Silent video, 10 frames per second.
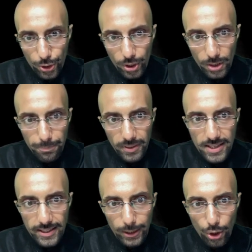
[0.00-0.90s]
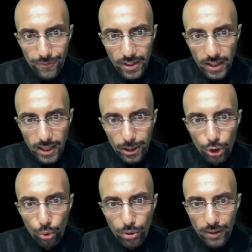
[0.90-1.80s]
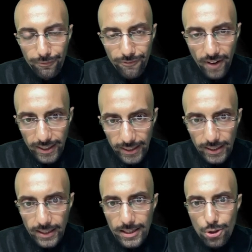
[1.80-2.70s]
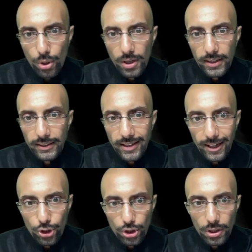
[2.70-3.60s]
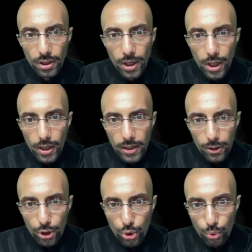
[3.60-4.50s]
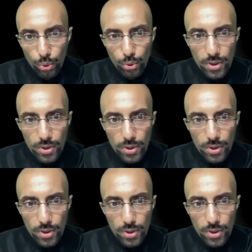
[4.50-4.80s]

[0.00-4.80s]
the President of India notified his or her intention to